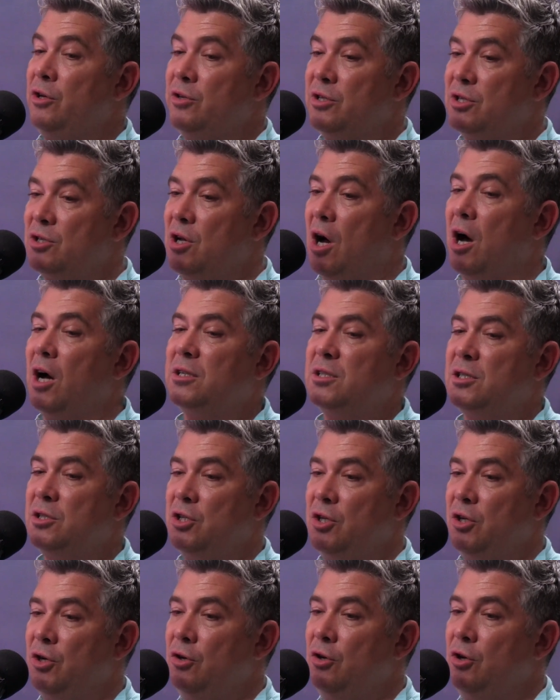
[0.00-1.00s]
start
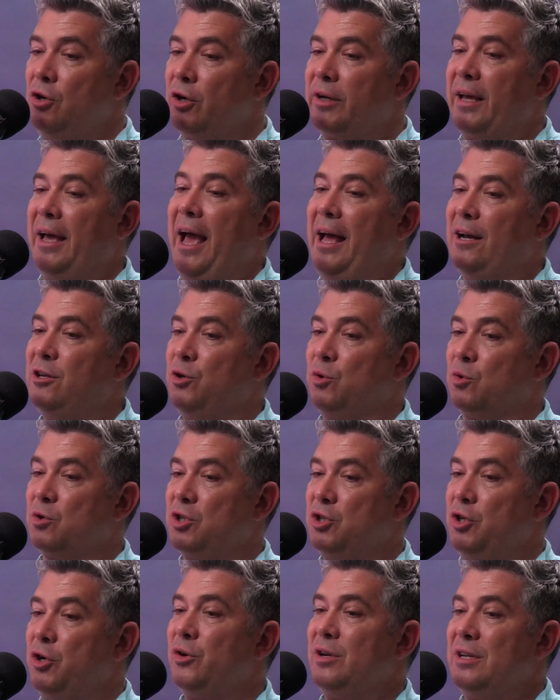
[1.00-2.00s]
to look at your
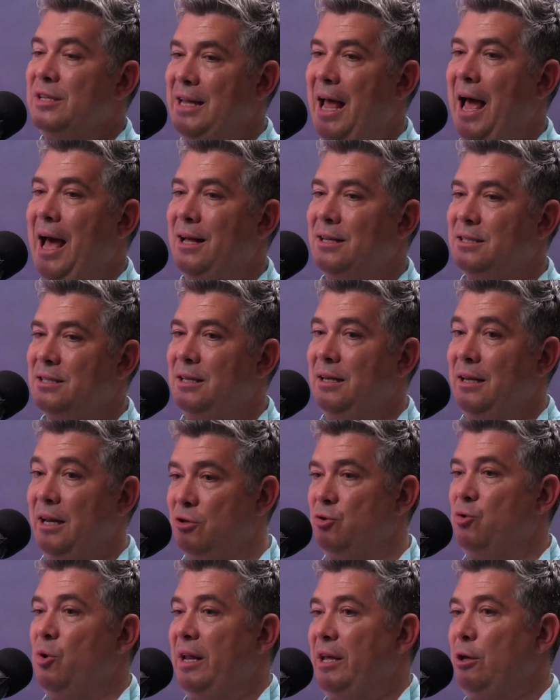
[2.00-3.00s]
students as
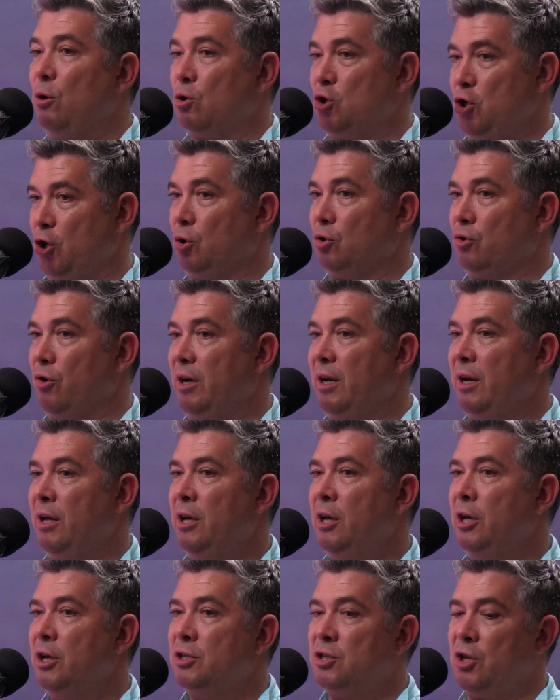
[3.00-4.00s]
literally your children.
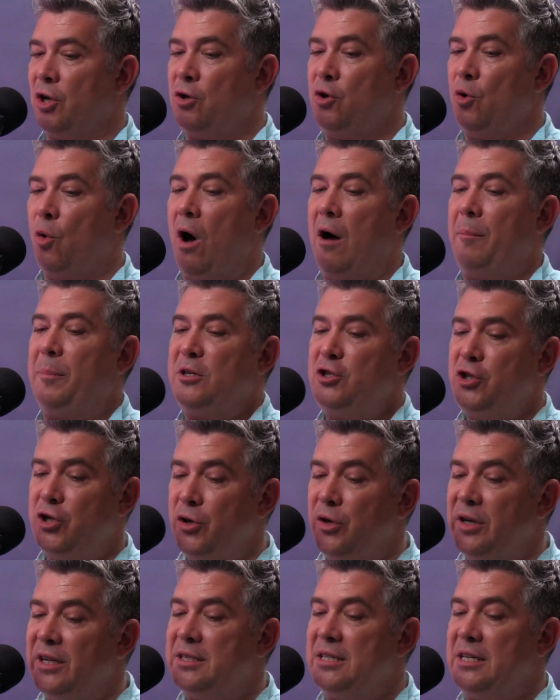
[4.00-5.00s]
So your
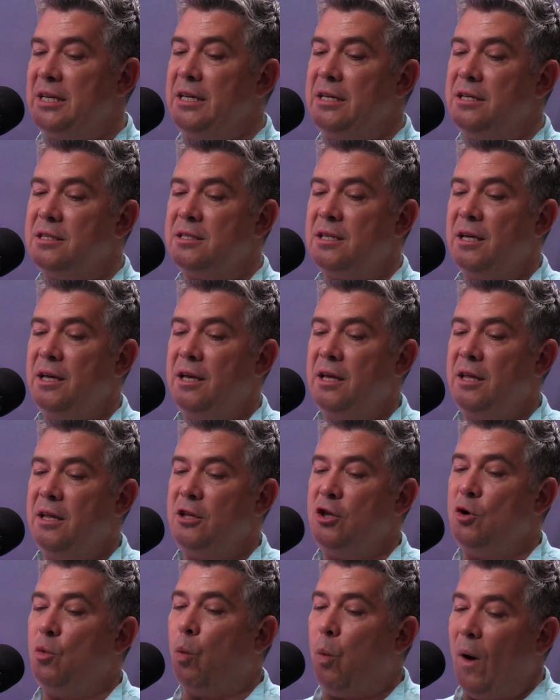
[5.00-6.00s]
opportunities,
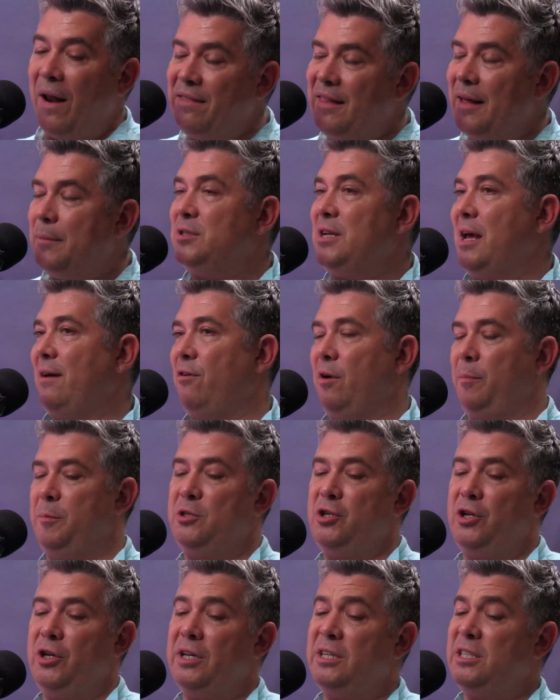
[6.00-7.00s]
you want them to have
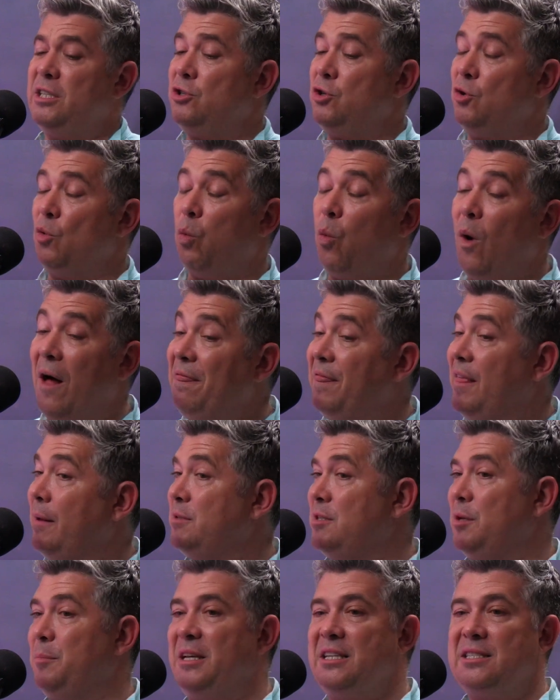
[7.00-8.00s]
opportunities. You want
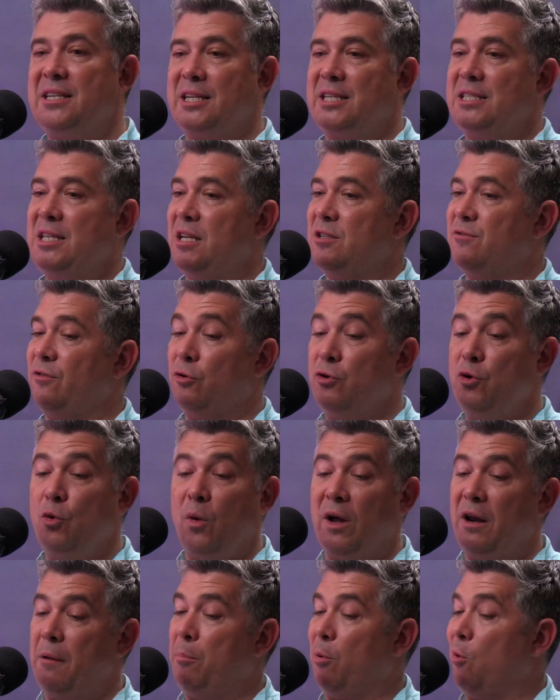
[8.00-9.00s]
them to be successful. You
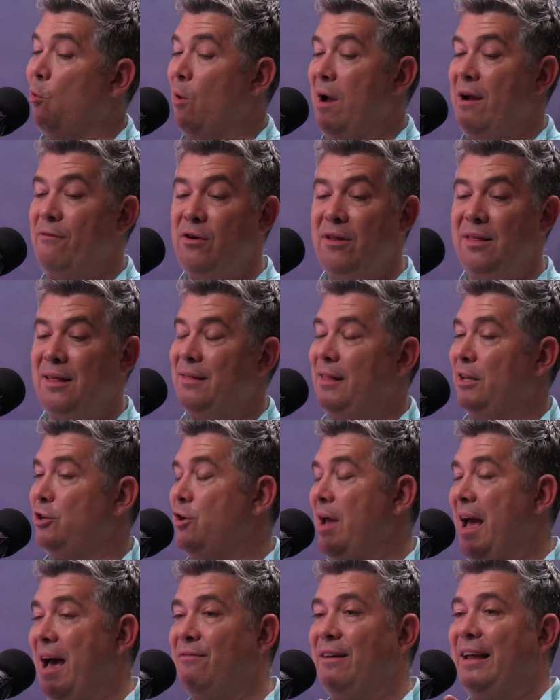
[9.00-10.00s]
want to pour everything that
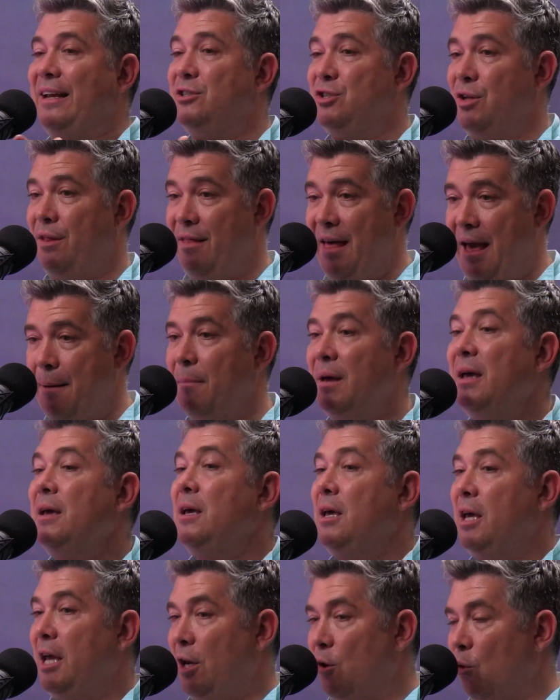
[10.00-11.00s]
you have into them
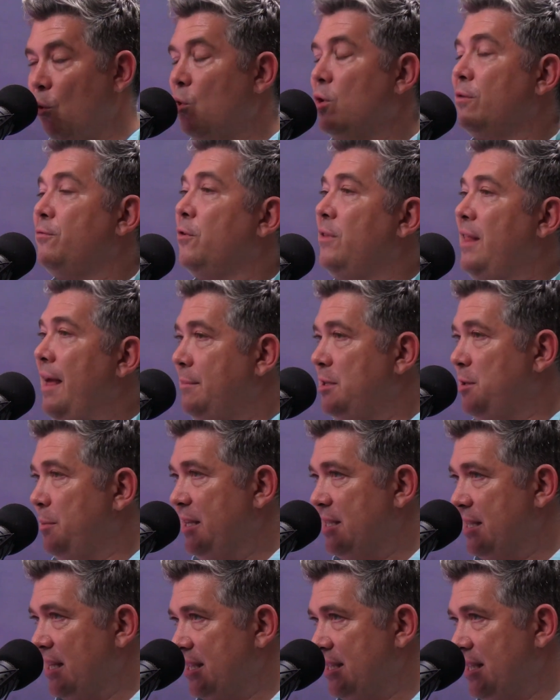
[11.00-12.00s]
in order for them to
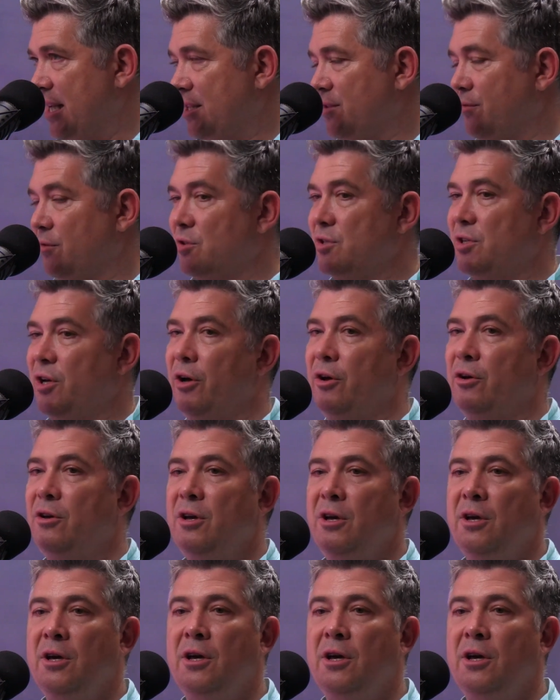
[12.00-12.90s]
be successful. So